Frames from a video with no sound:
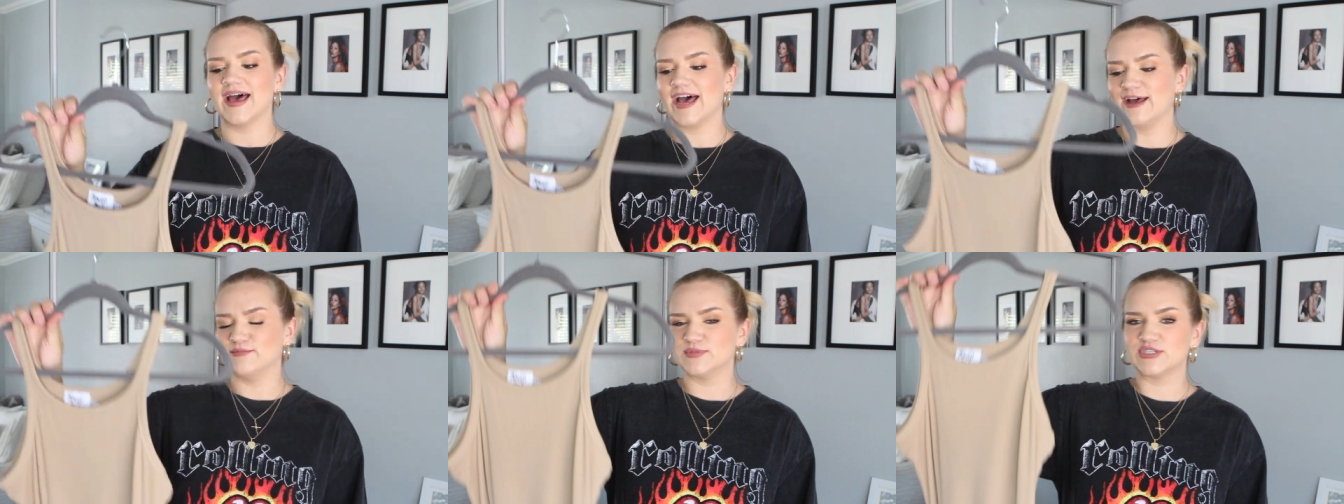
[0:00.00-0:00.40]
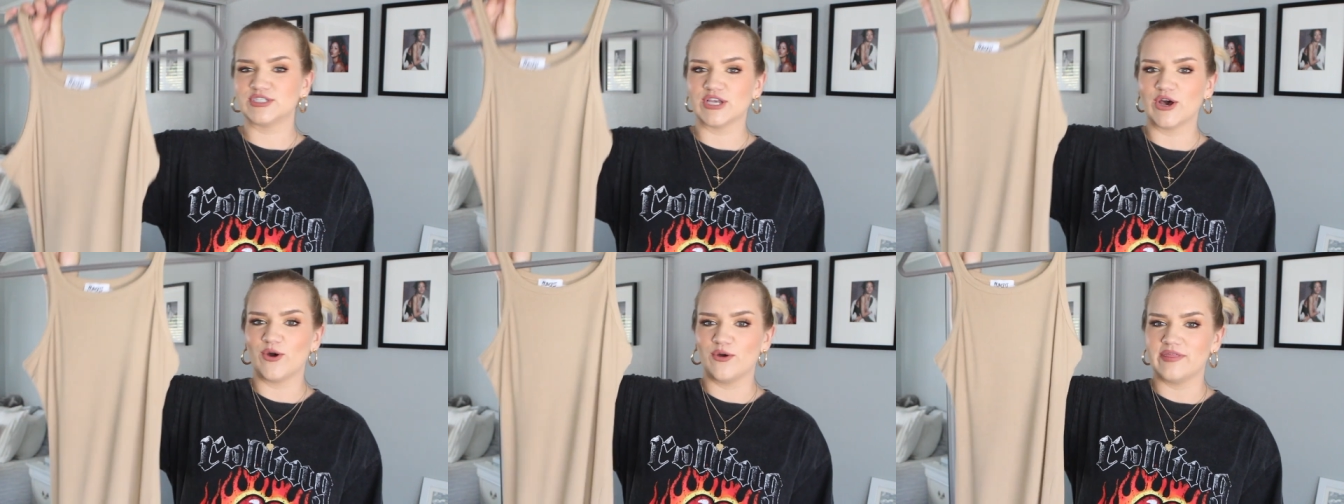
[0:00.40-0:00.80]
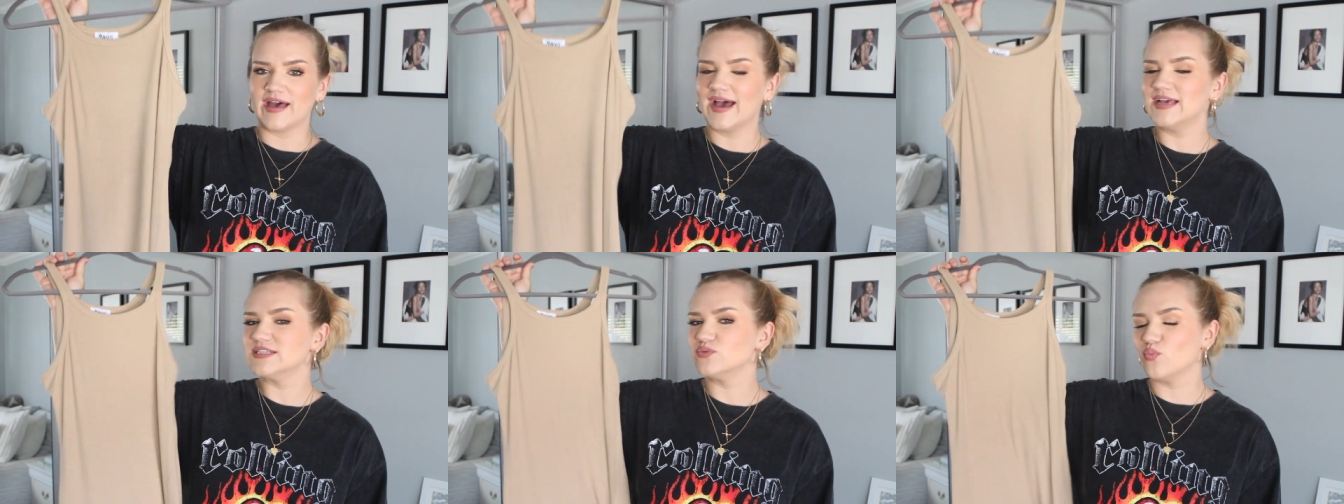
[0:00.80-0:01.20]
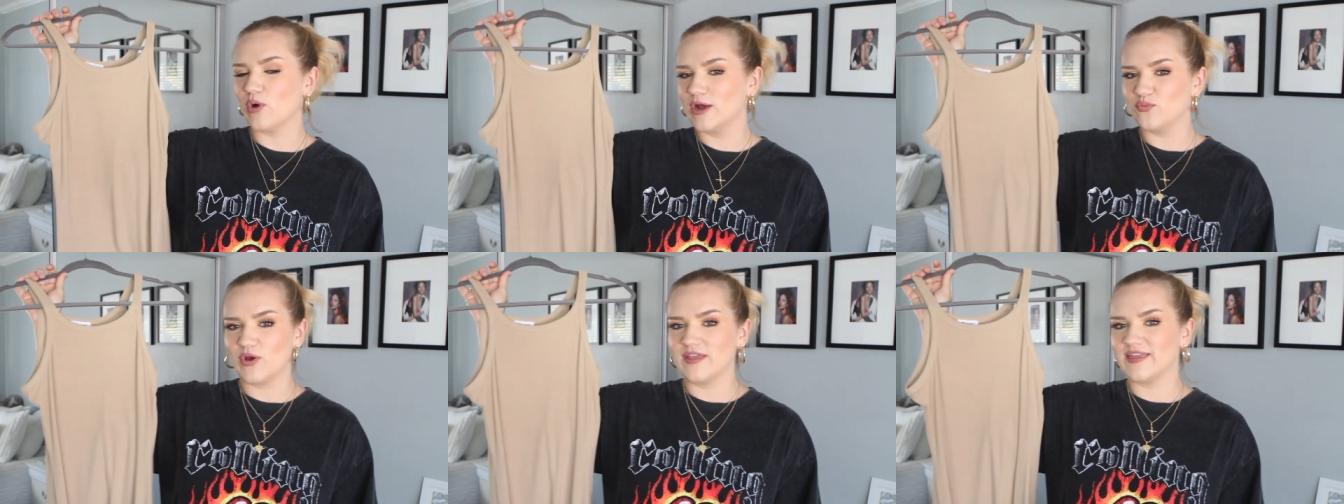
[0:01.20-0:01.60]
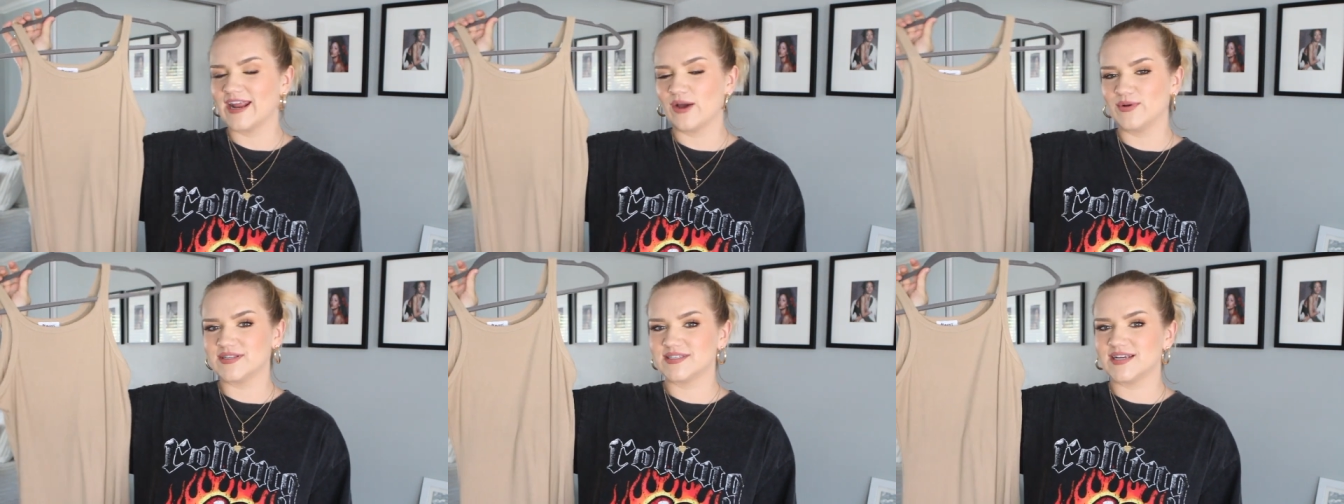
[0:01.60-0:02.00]
Um, so that is one way that I
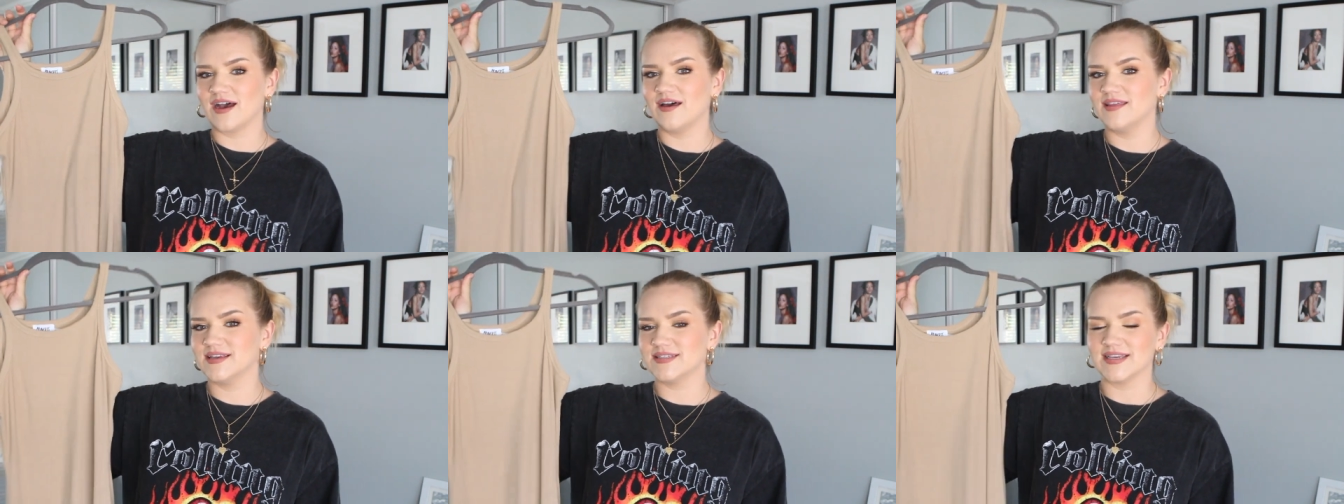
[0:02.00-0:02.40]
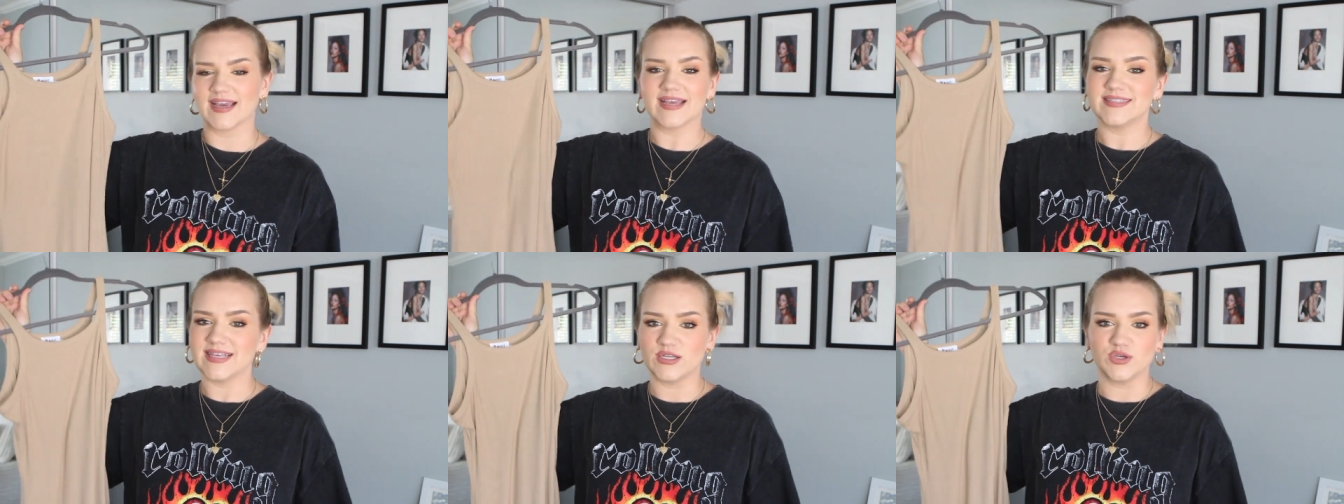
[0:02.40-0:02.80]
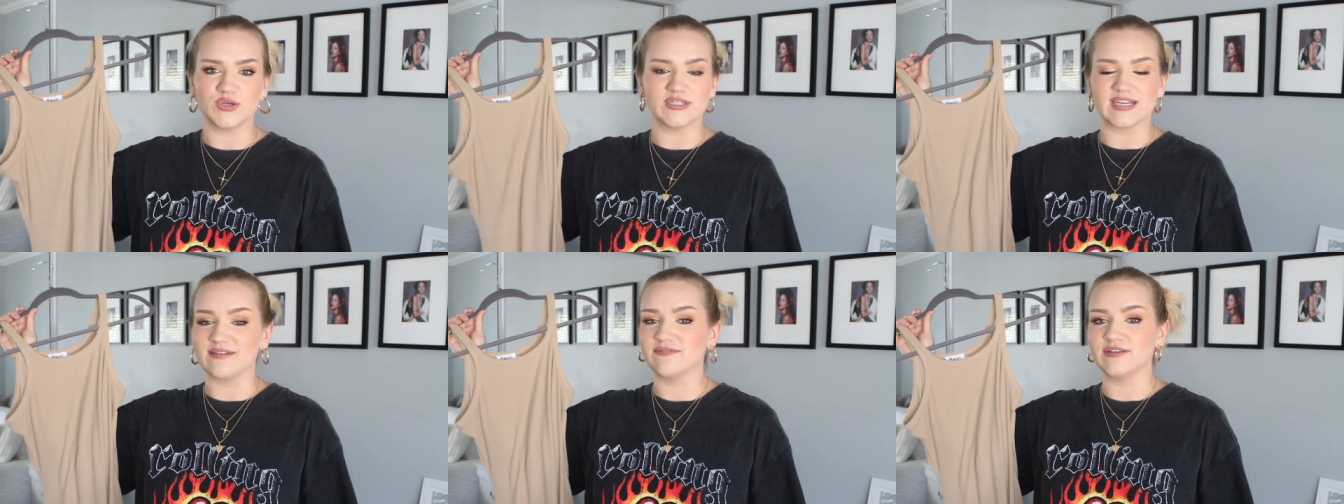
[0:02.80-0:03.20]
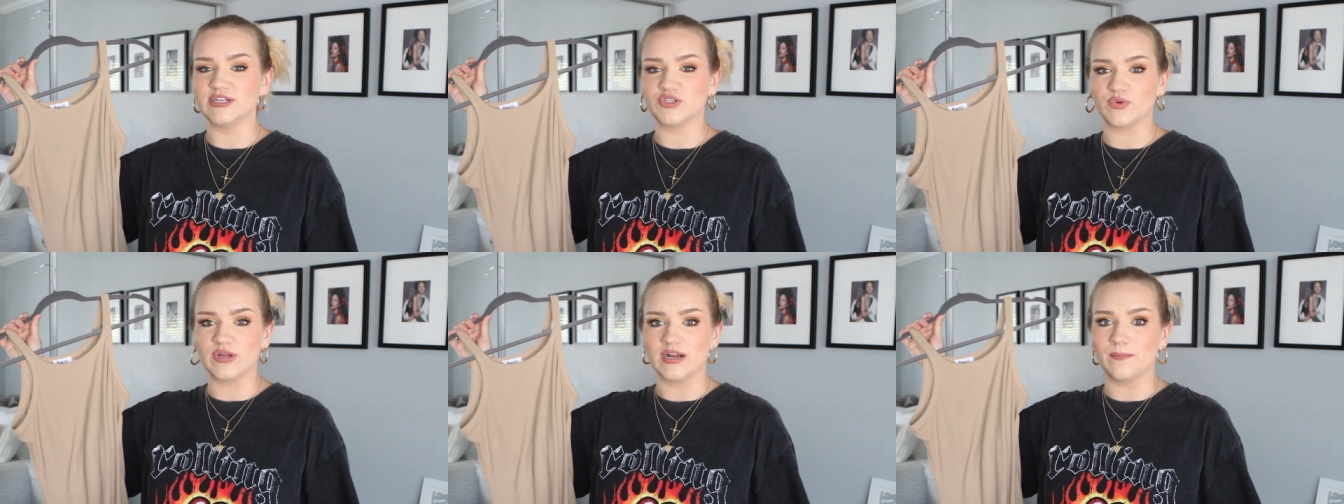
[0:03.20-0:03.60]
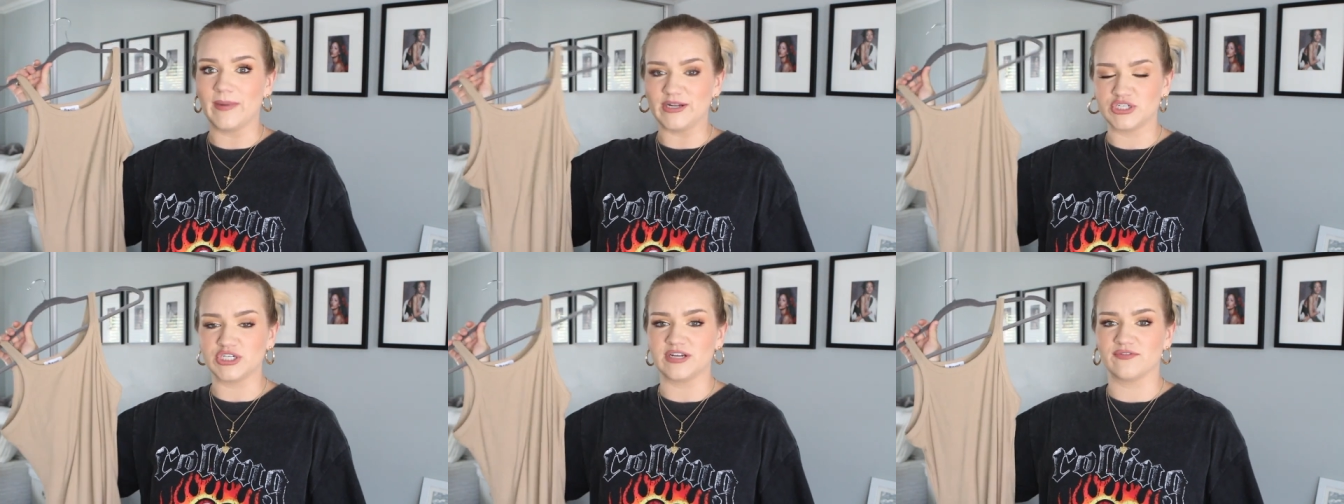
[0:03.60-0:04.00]
would style this. Like I said, you could definitely do it in a
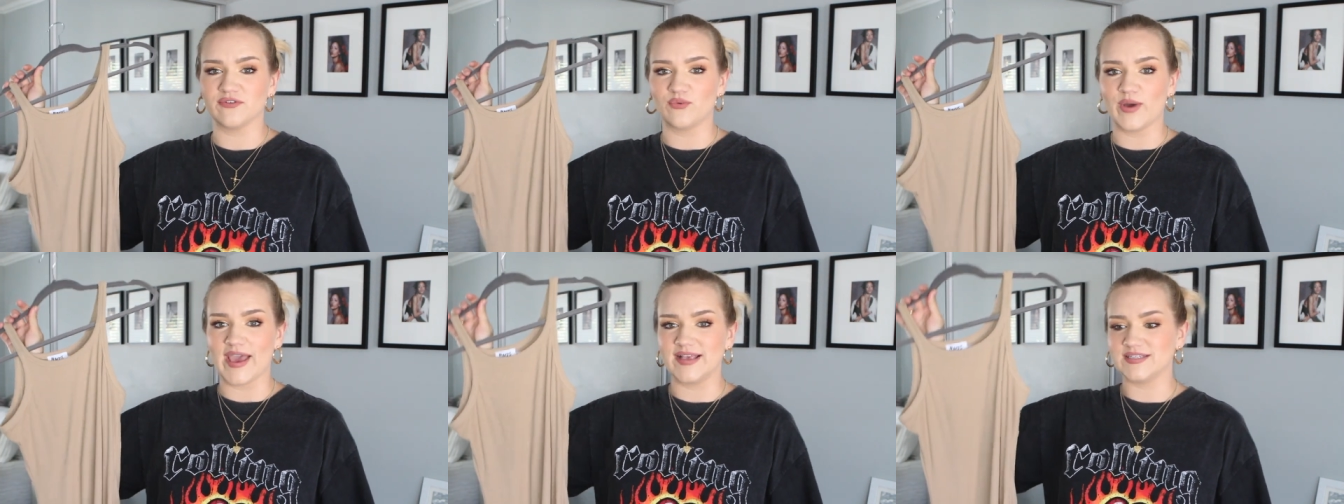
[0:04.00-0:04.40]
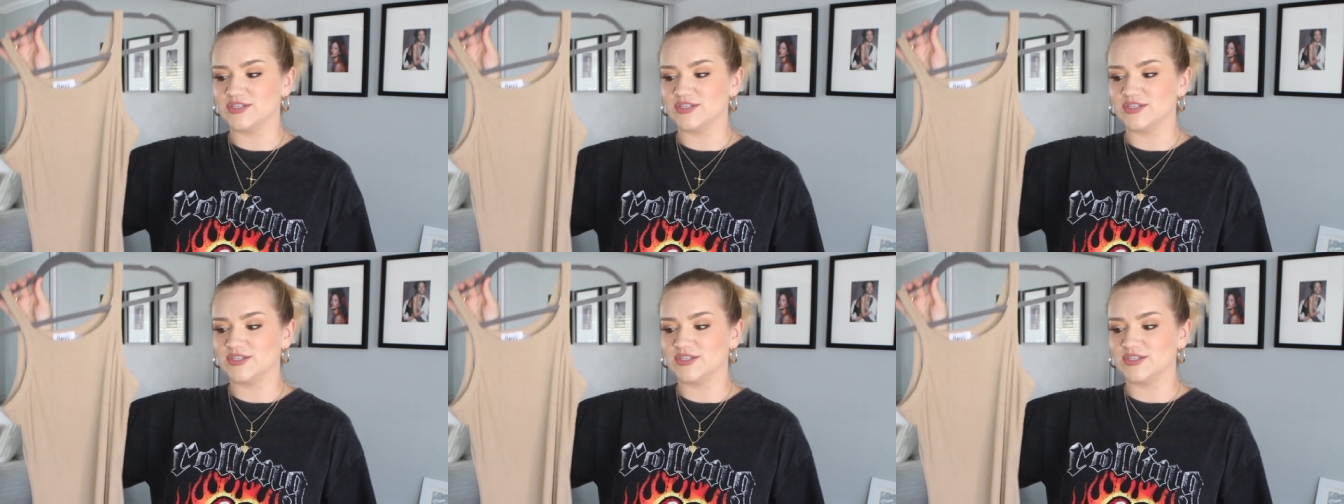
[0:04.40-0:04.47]
bunch of different ways.